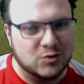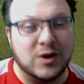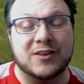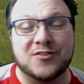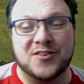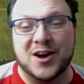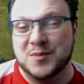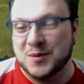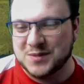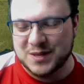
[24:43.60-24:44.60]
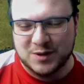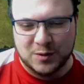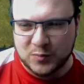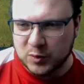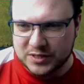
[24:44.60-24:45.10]
Fire bombs. There we go.
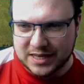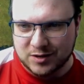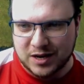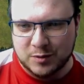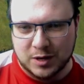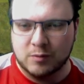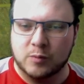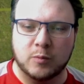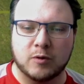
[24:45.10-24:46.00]
Always get the name of that wrong.